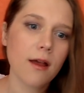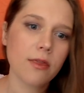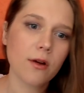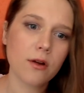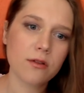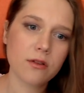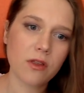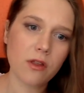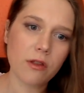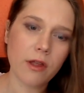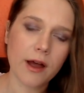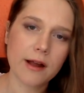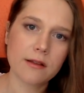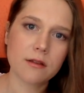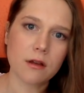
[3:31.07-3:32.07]
Those are the
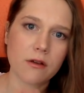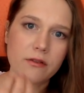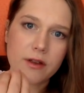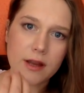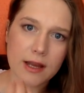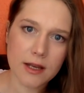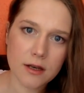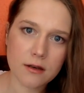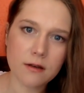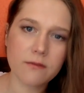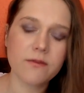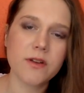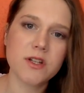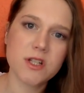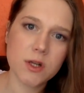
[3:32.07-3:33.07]
lights of
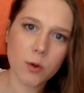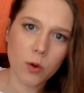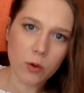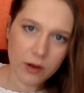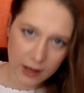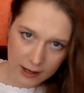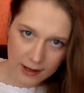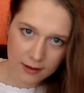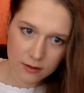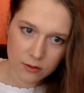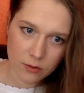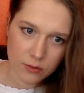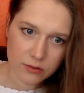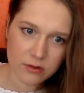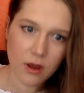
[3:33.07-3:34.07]
individual
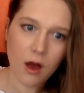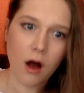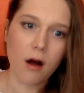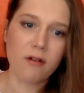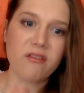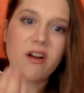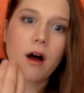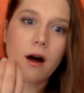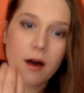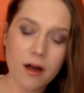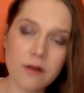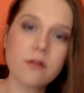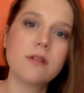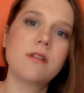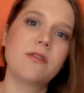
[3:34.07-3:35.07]
candles of
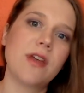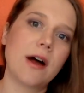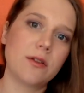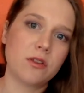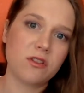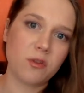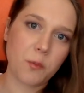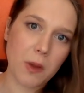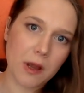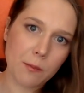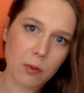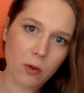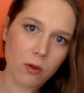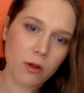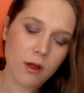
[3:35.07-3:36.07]
hundreds of thousands of
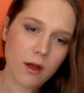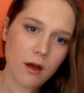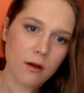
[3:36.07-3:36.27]
people